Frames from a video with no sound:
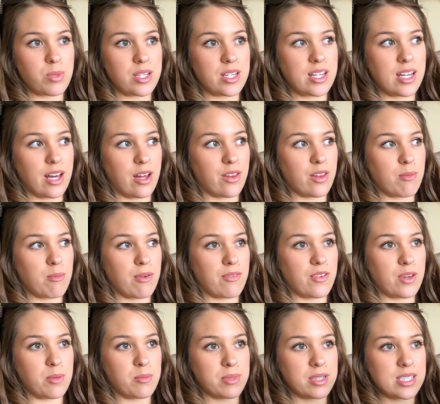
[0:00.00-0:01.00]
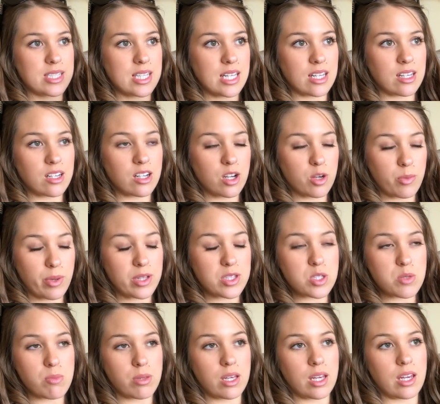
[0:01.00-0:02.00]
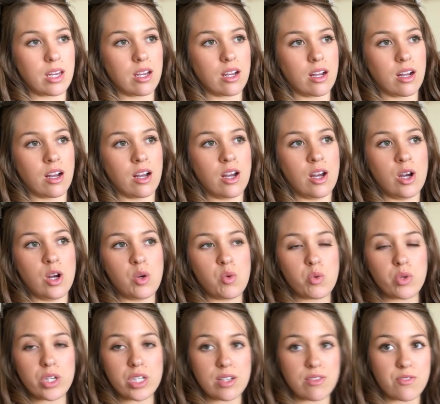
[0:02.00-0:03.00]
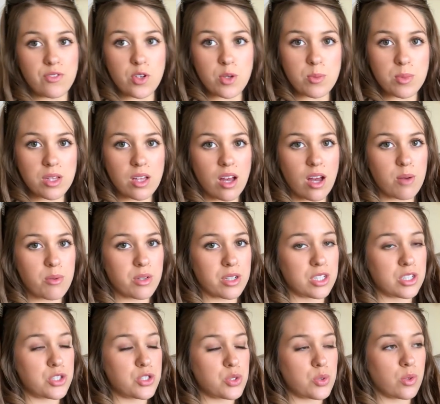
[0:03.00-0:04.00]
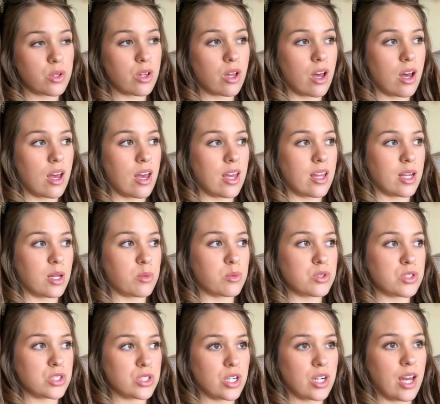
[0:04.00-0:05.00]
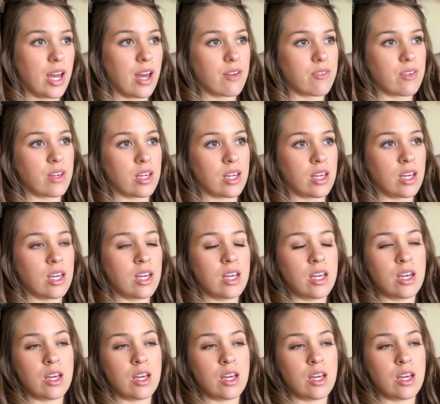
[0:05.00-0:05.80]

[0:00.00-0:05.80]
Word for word: But now that my family's about to be here, we're going to film a lot, we're going to do a lot, and I will start having